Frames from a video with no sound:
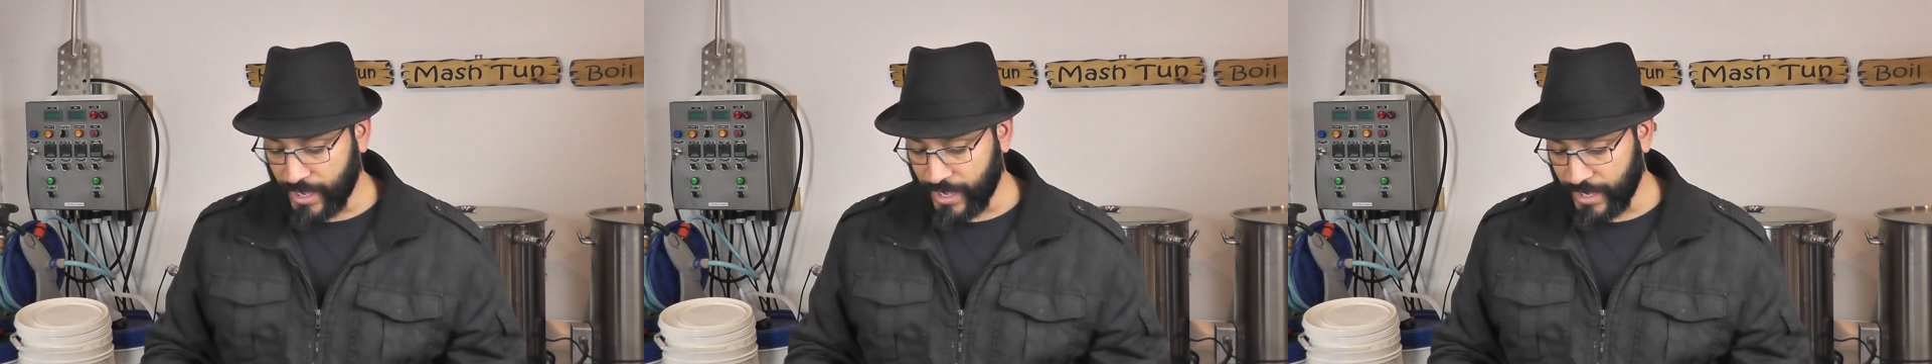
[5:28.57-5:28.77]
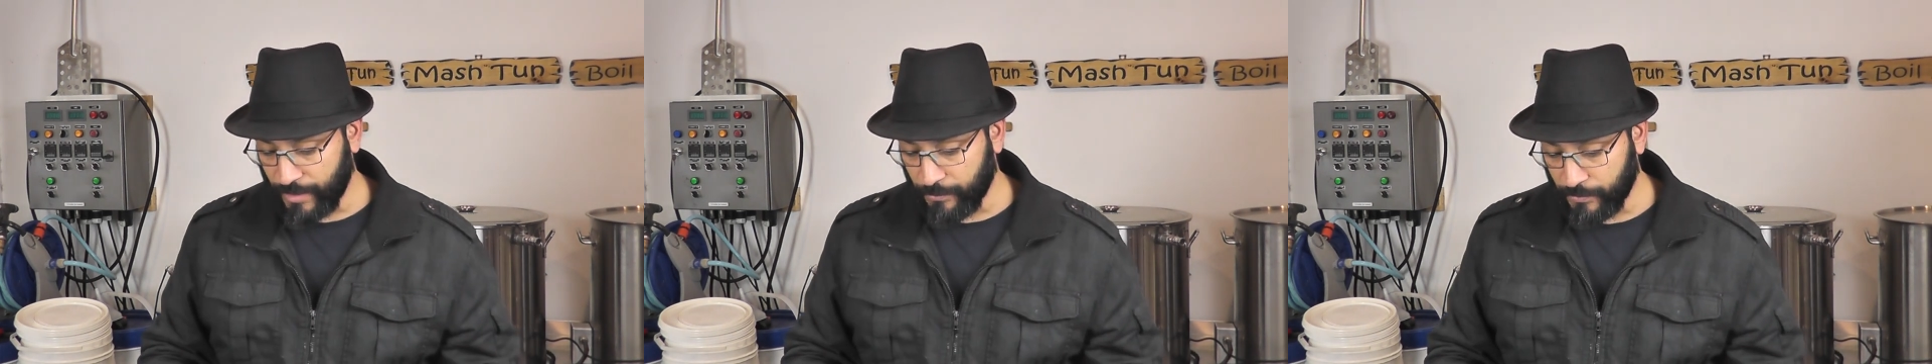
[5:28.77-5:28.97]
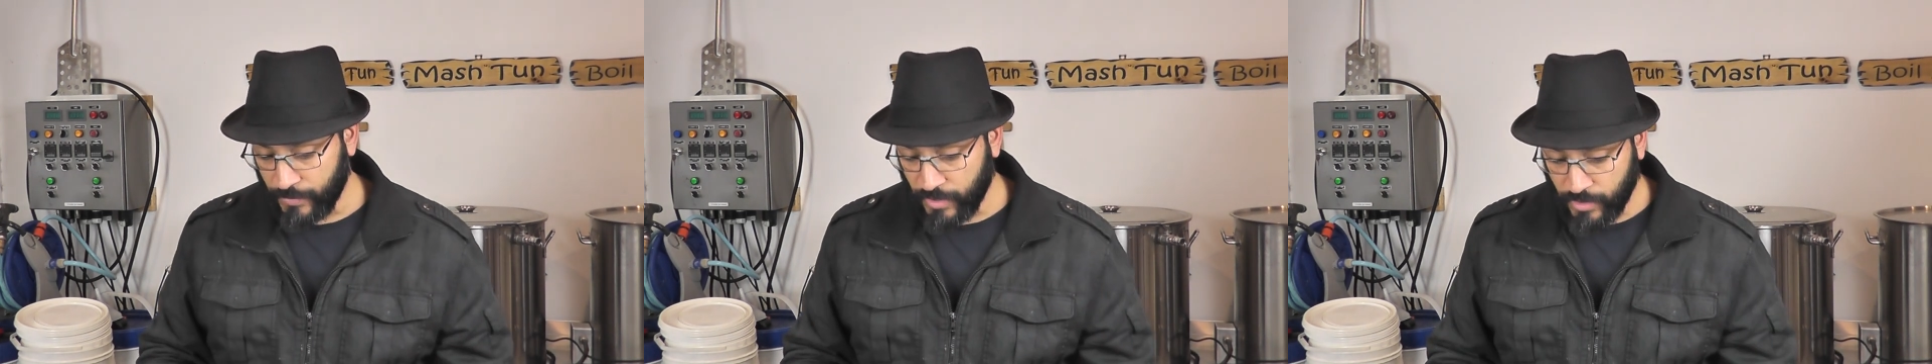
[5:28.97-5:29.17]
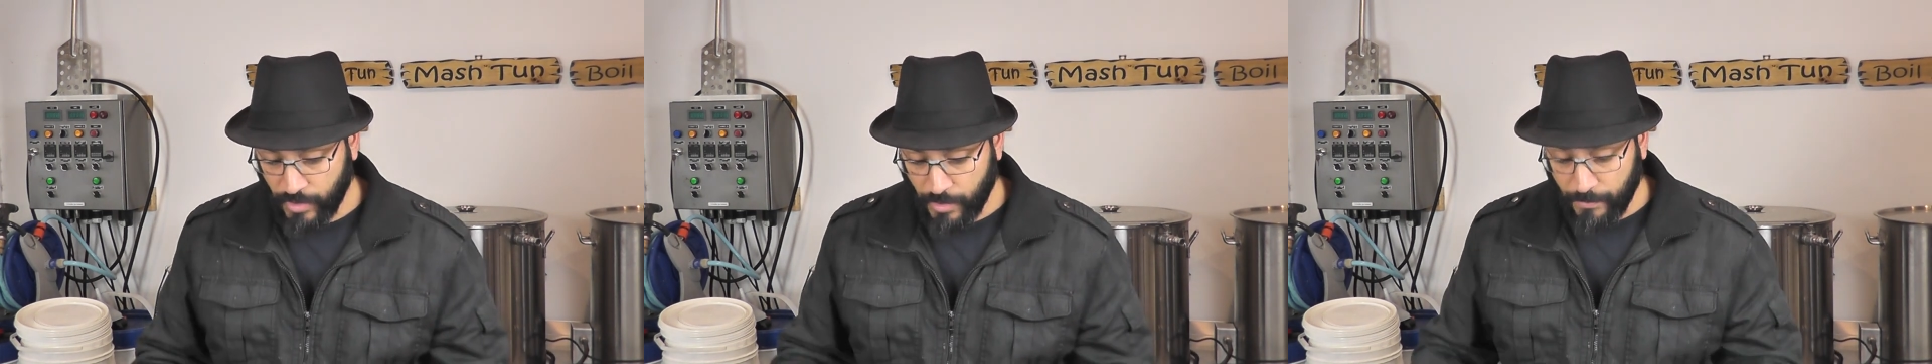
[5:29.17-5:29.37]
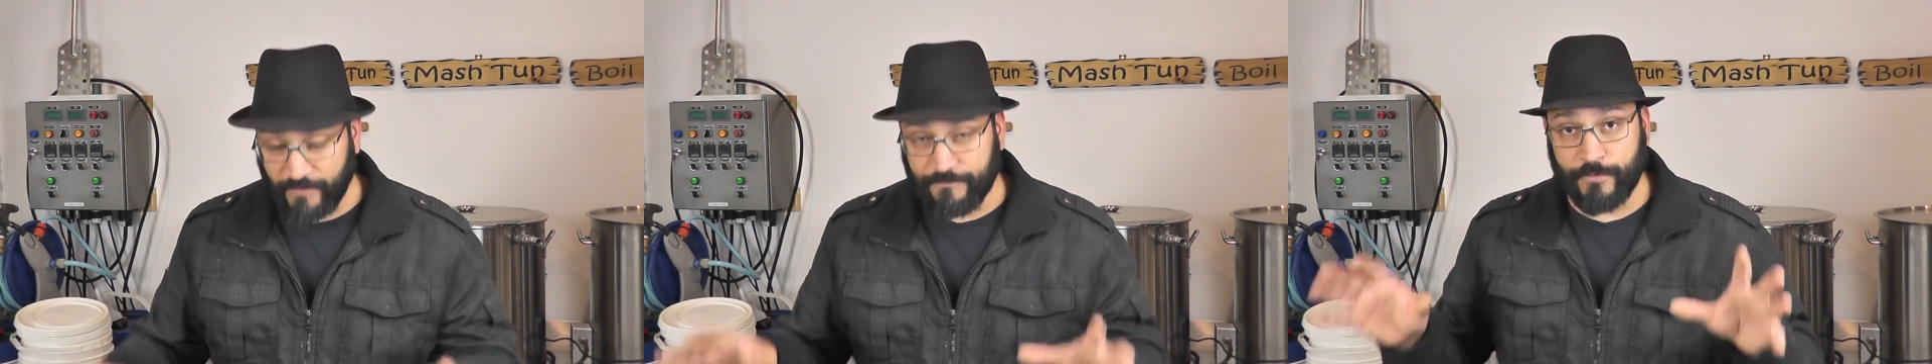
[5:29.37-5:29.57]
Um,
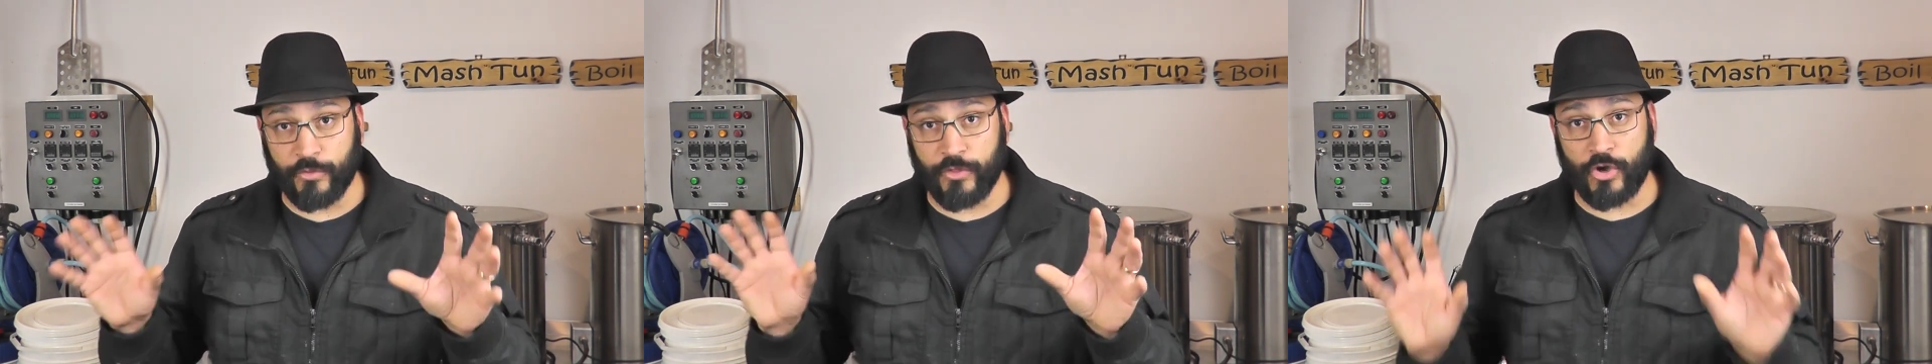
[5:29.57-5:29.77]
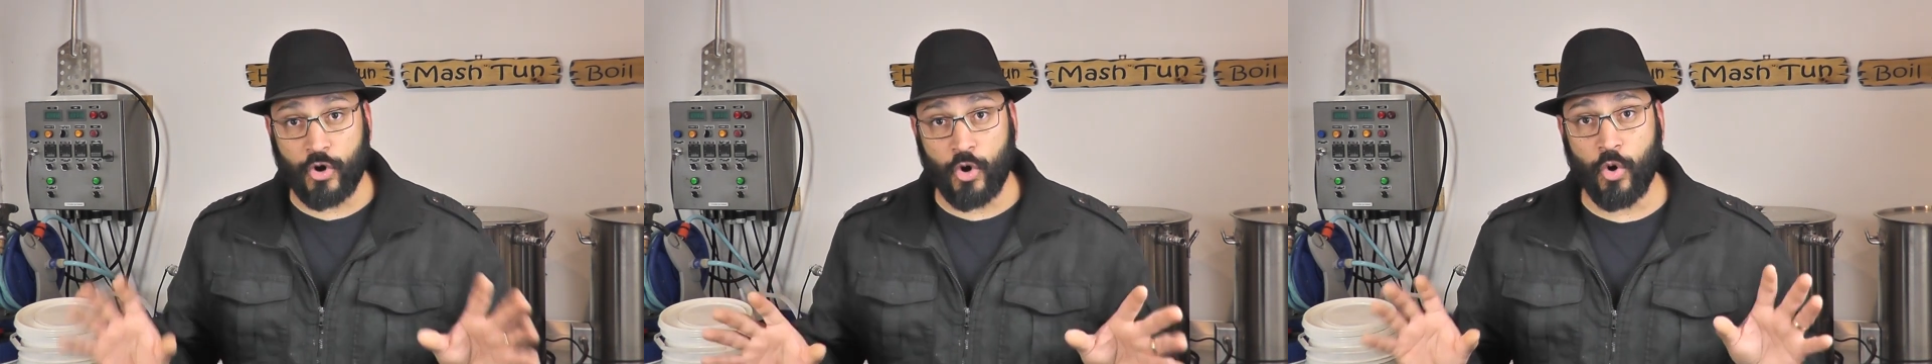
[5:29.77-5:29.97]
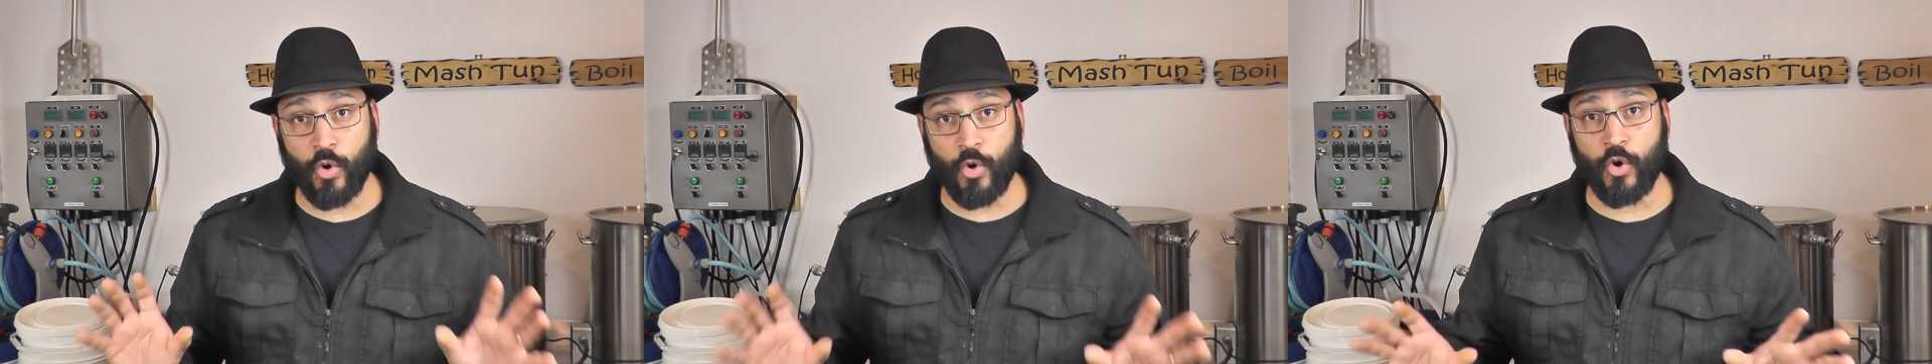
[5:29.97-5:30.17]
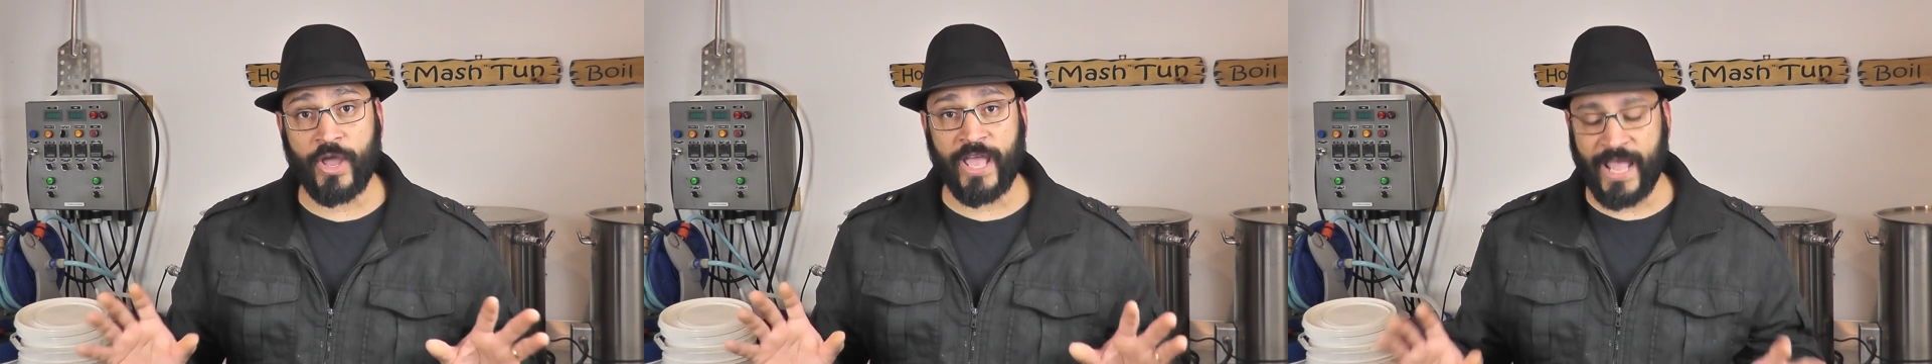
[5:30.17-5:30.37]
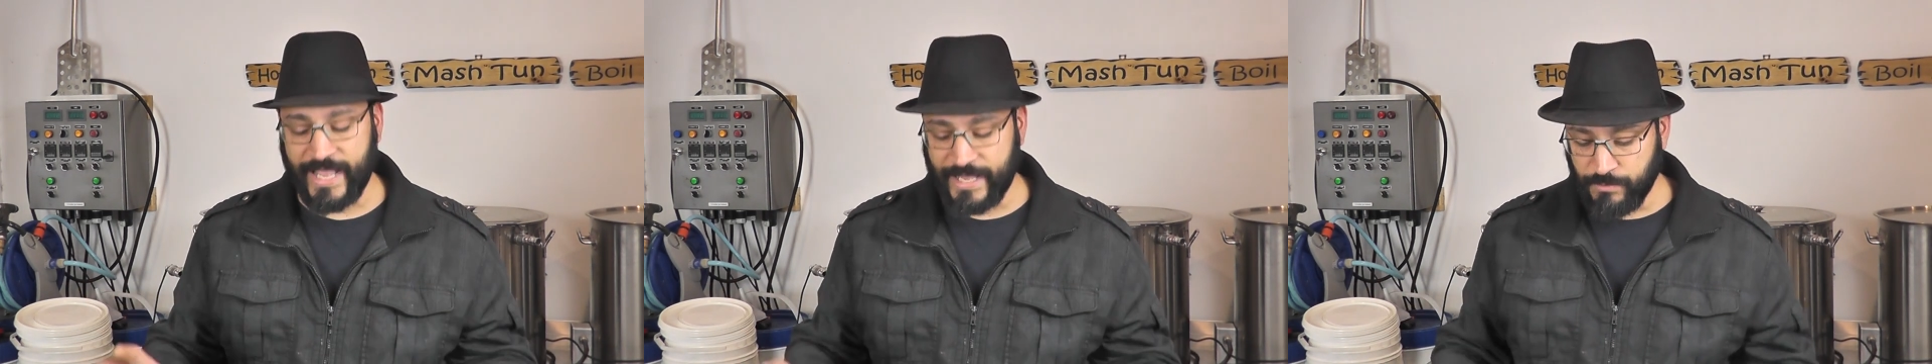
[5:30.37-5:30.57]
but for the core
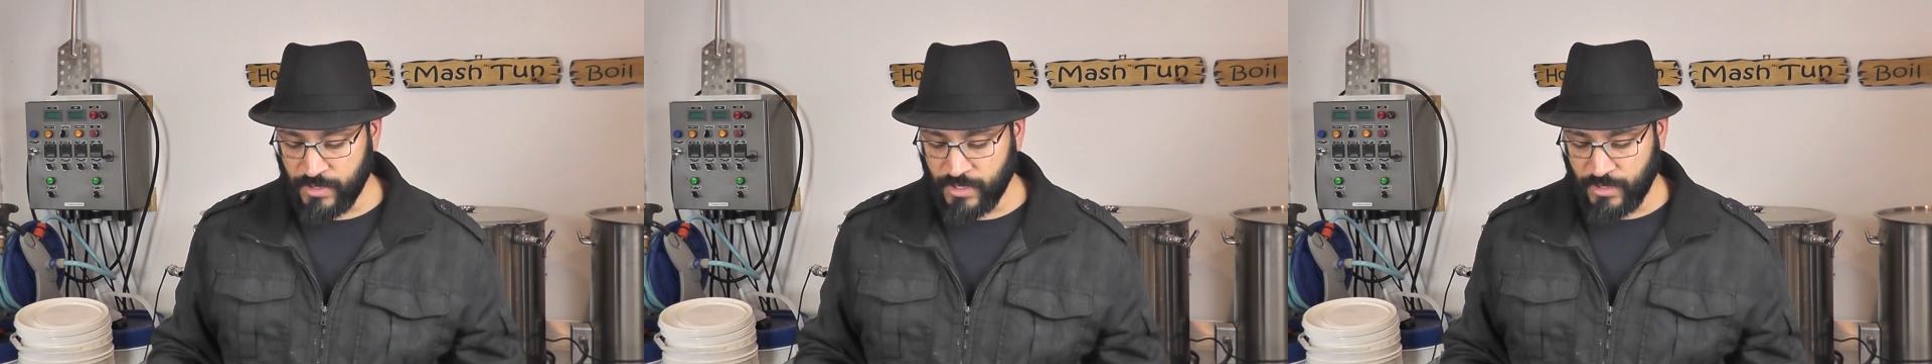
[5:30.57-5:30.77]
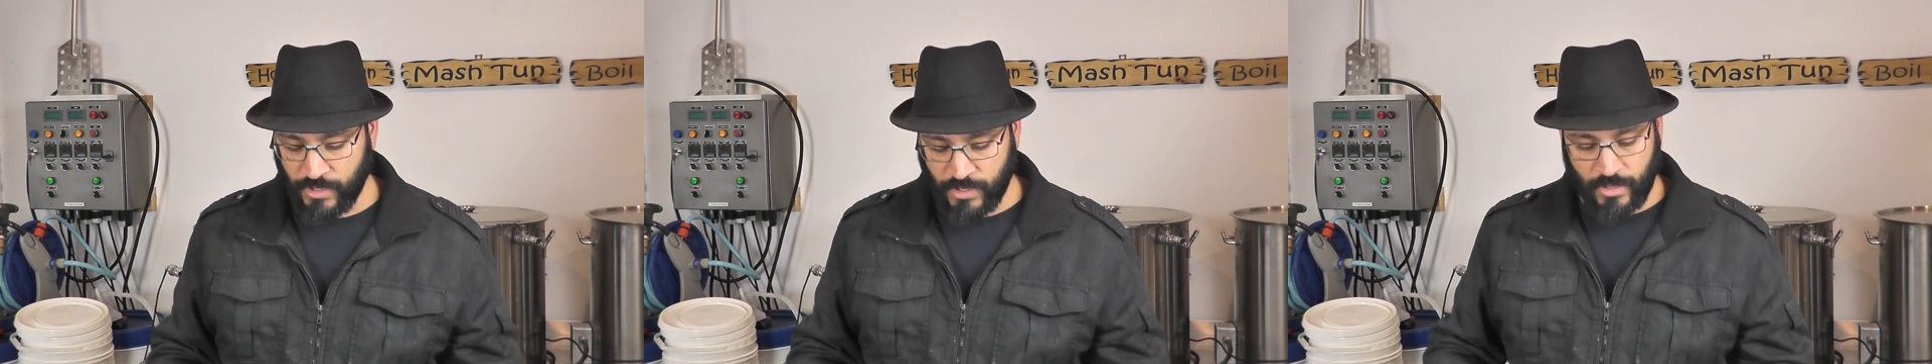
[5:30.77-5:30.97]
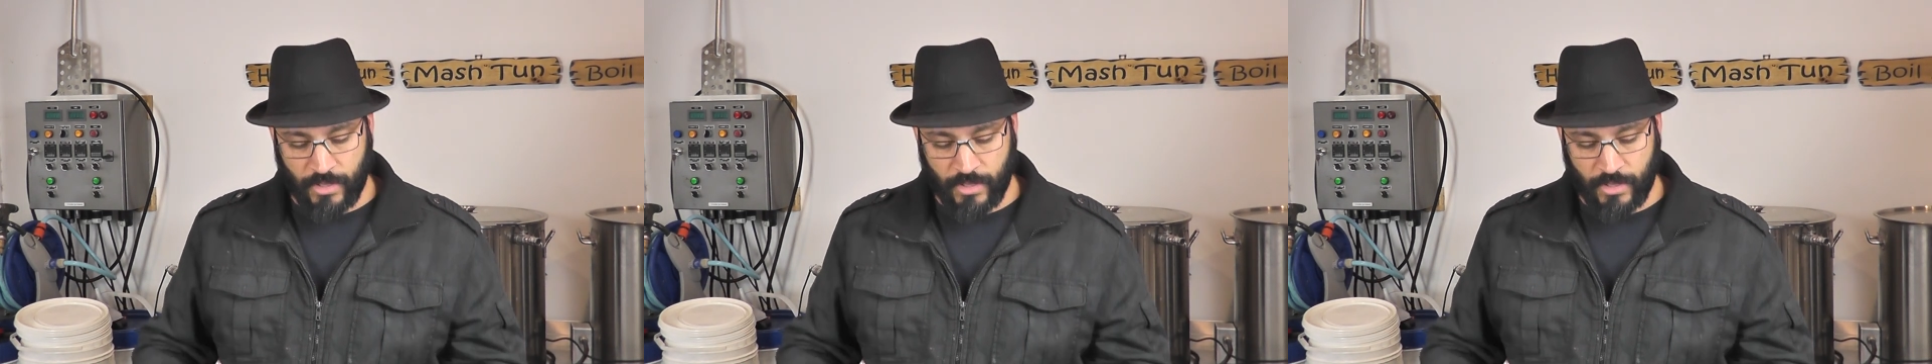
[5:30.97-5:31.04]
game,